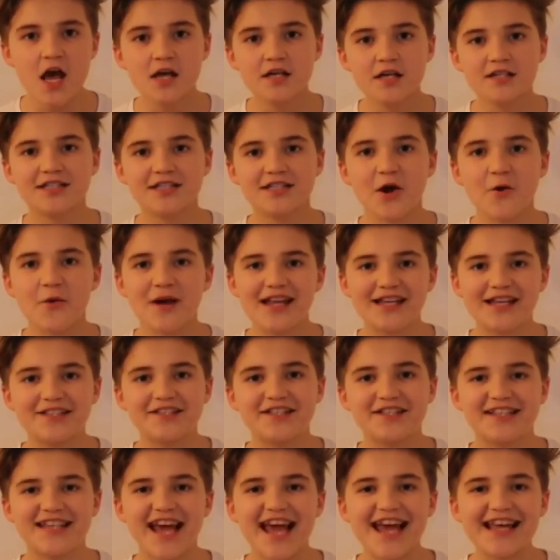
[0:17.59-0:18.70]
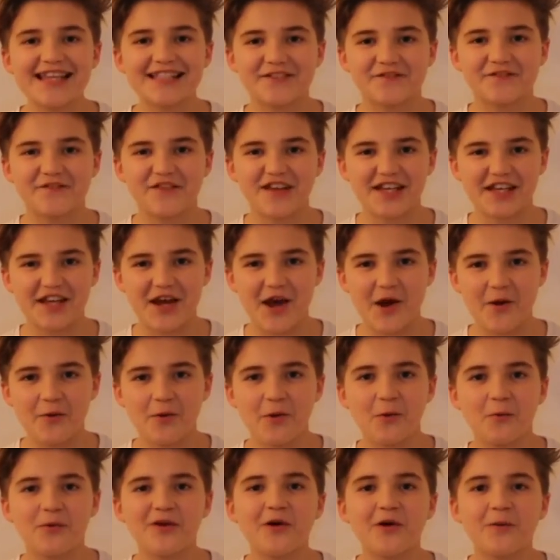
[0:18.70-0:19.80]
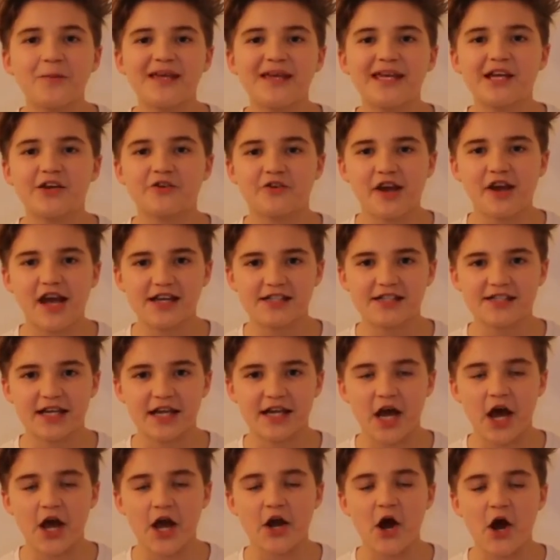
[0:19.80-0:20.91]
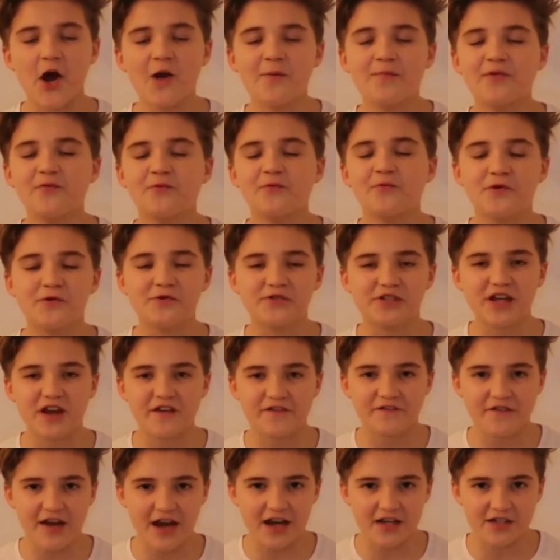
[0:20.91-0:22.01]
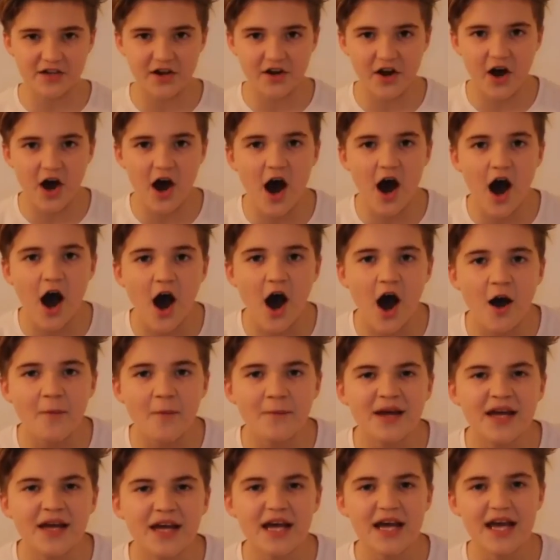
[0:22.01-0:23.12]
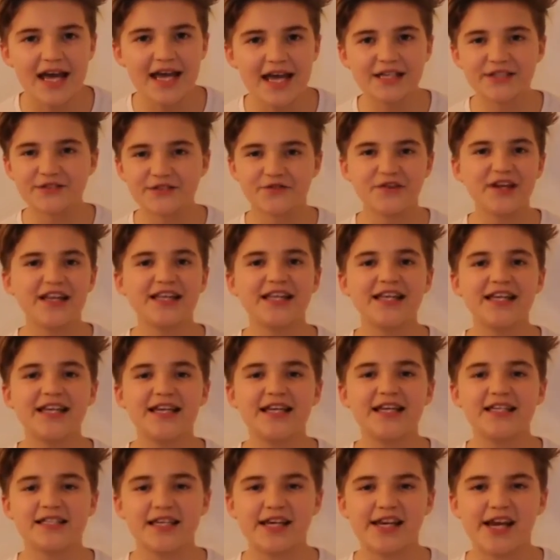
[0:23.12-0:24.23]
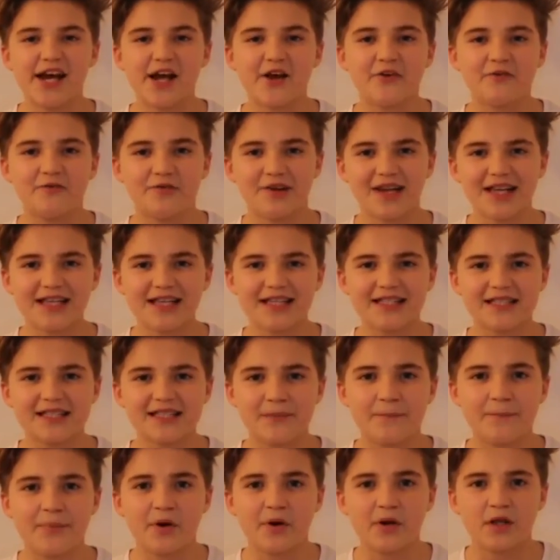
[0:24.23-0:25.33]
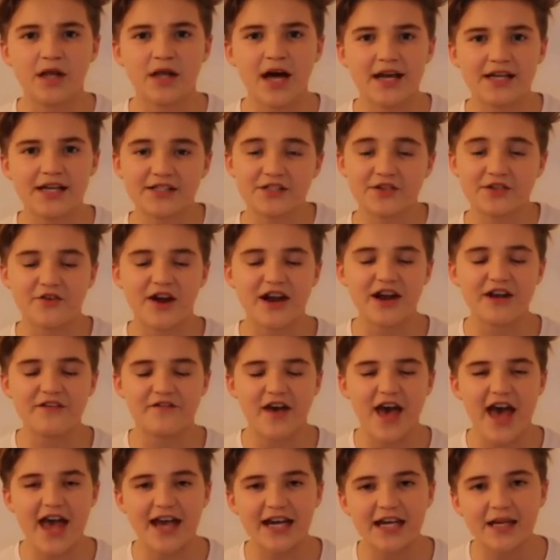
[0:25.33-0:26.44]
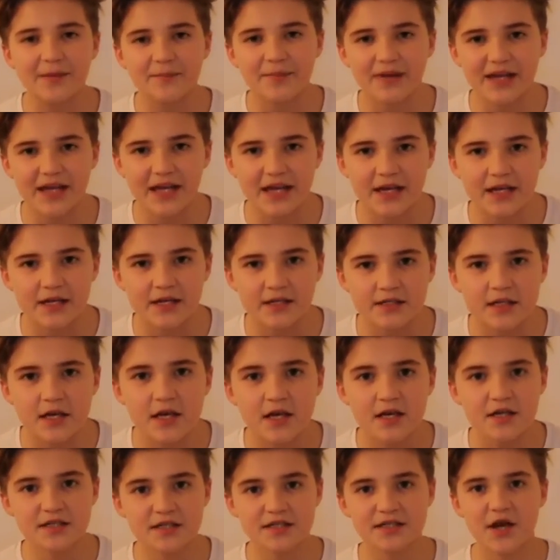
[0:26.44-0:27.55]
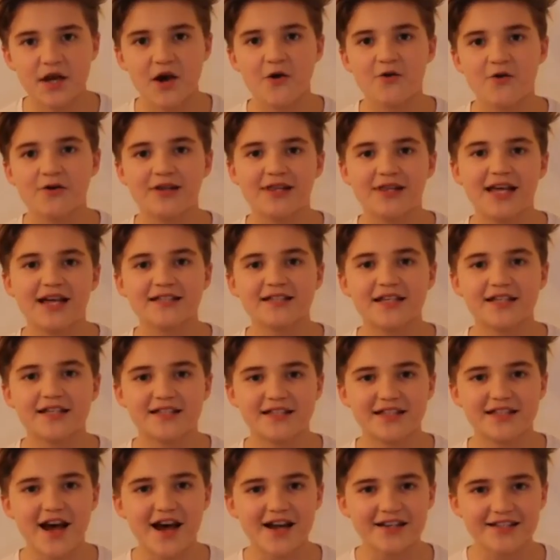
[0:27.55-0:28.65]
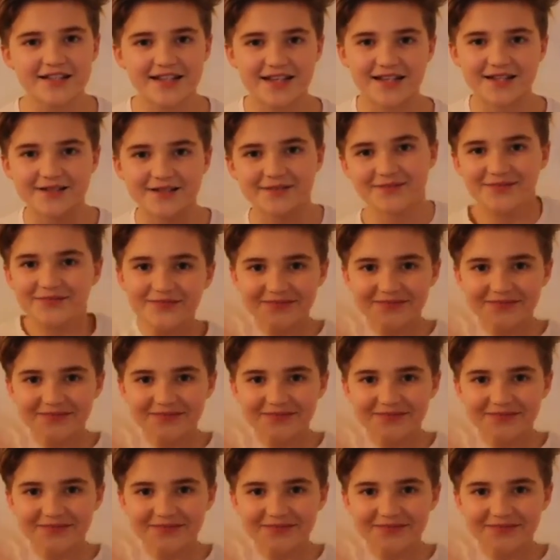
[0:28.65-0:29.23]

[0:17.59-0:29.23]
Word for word: So in today's video, we'll be creating an open wound effect on our arm. It's really easy and really simple and it's great for any beginners. So let's get started.